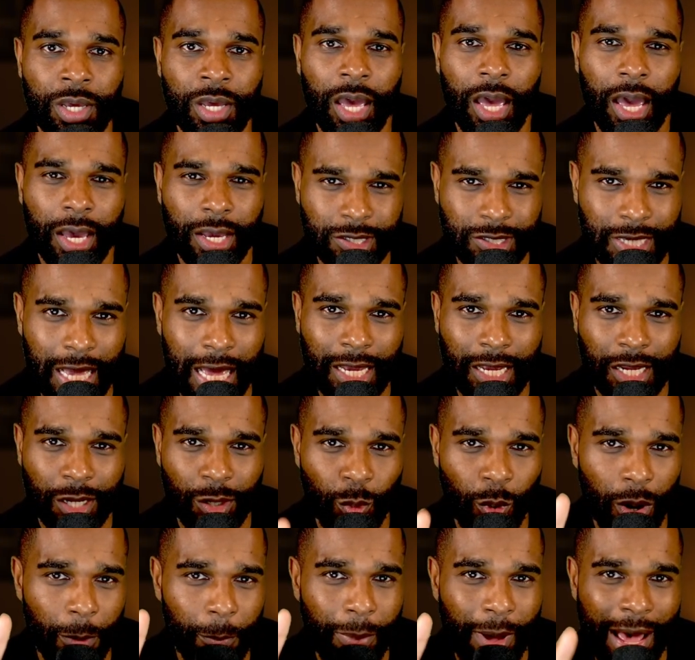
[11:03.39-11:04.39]
Exactly
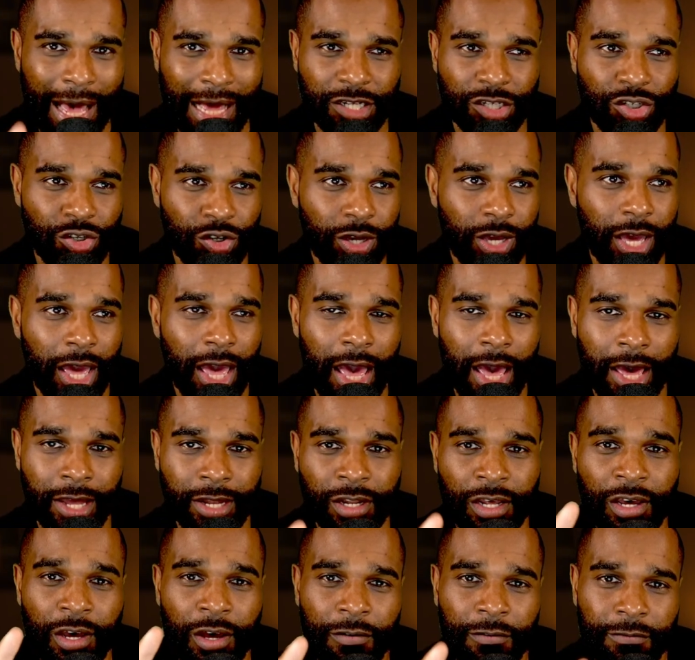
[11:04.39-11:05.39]
what Patrick
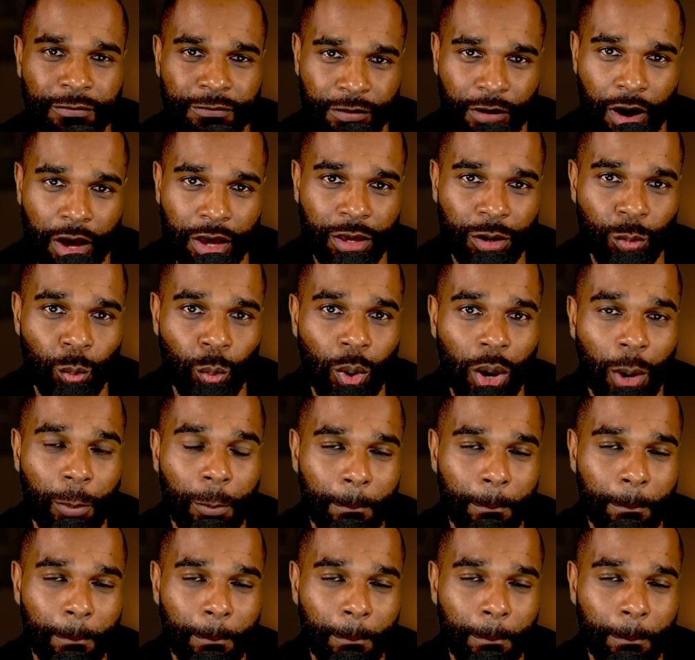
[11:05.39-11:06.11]
Head fired